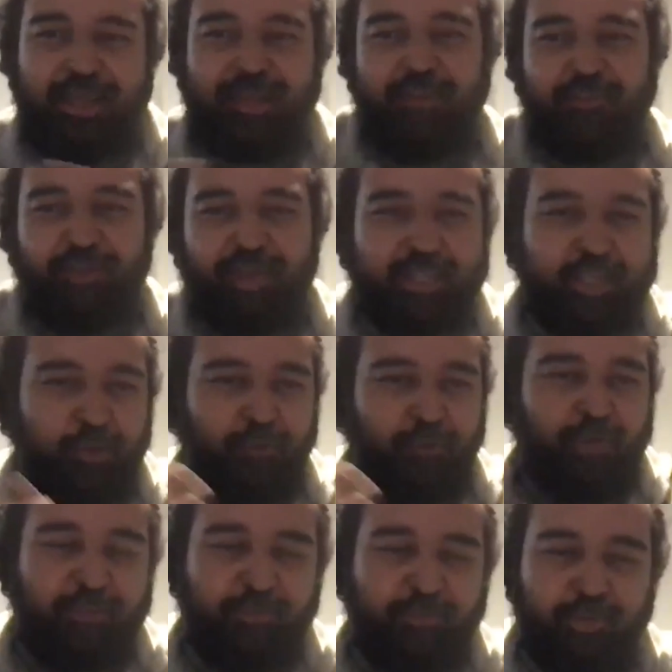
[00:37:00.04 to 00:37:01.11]
that affect your
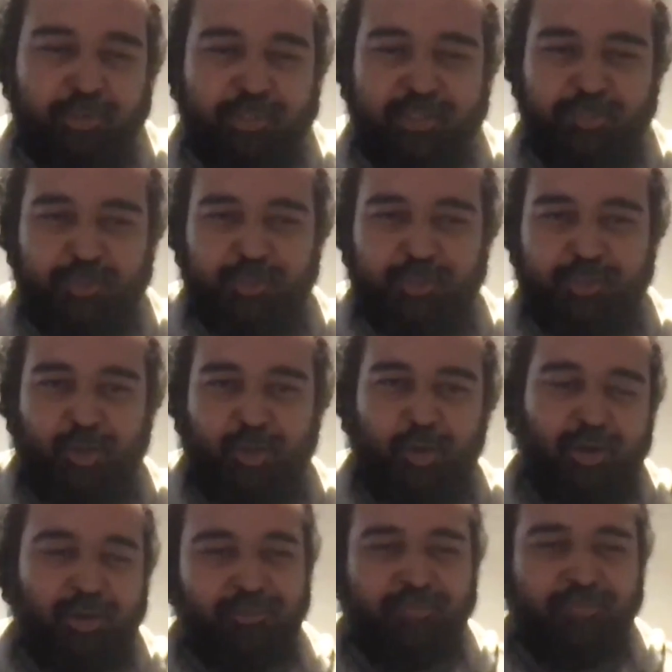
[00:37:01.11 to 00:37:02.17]
five principles or